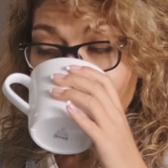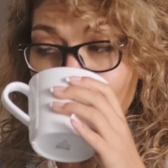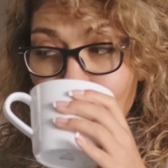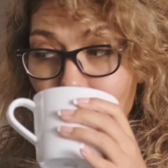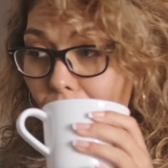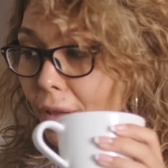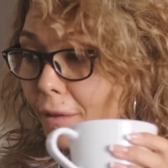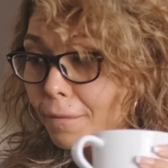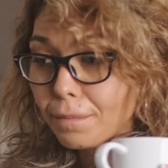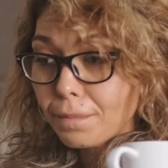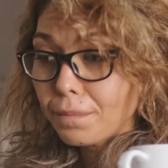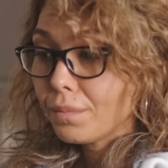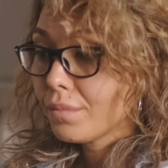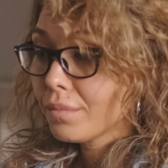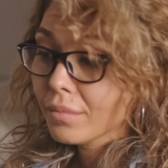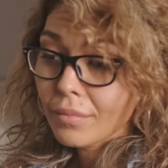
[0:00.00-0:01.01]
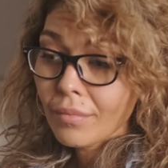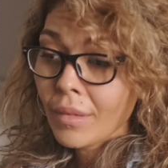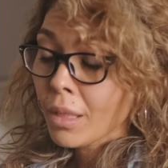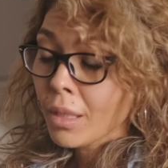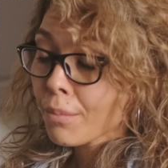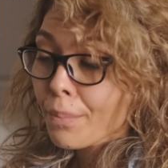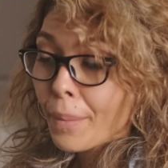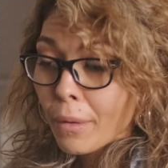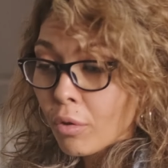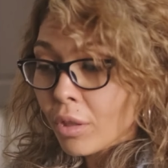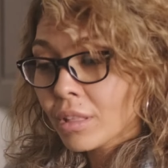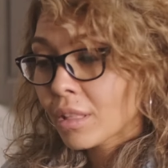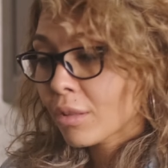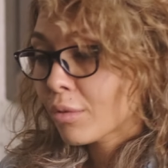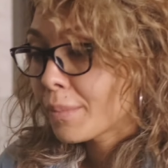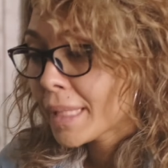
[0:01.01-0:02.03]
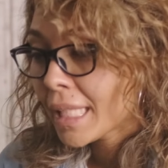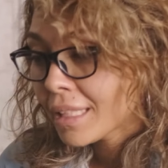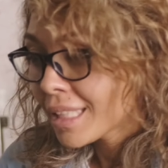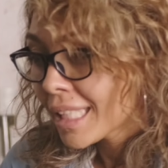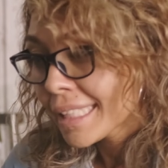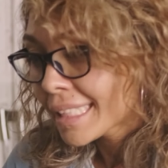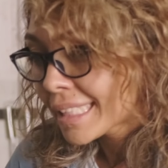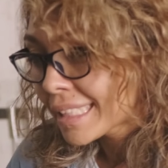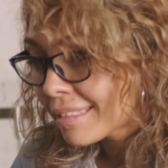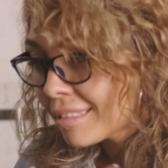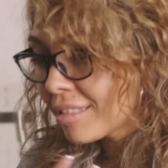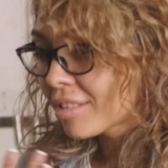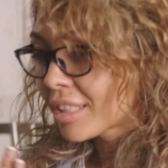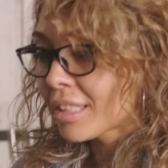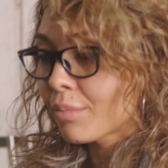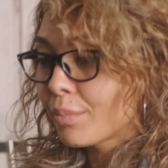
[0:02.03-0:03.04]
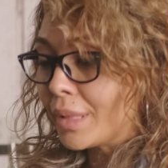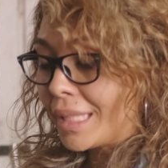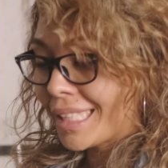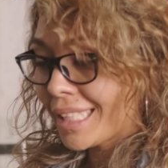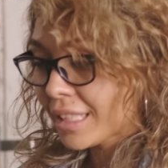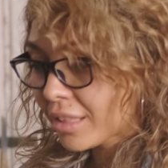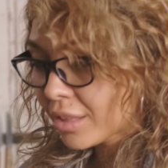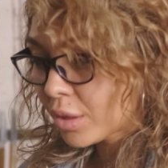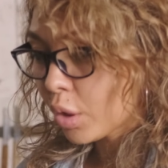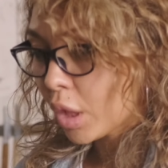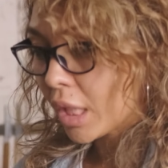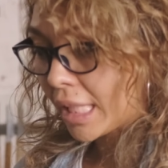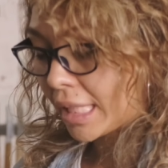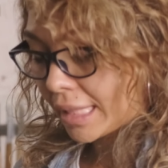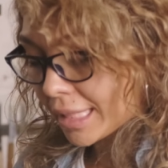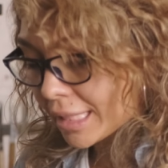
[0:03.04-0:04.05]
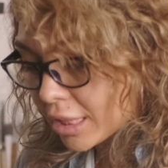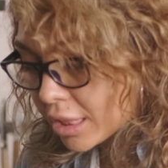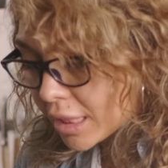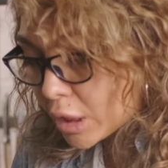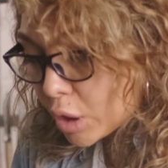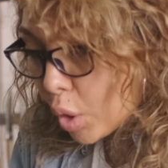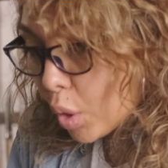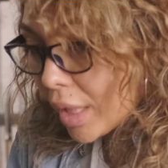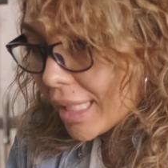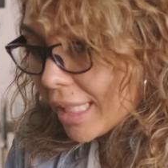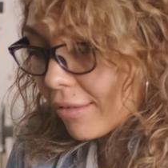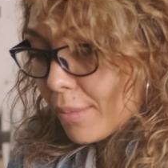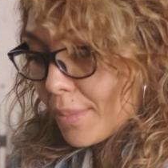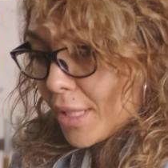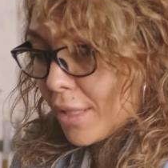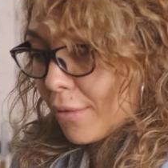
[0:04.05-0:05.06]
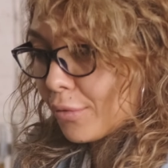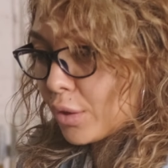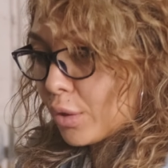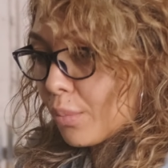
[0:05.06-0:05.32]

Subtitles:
when thinking about Meta, which is Instagram and Facebook, you want to consider age,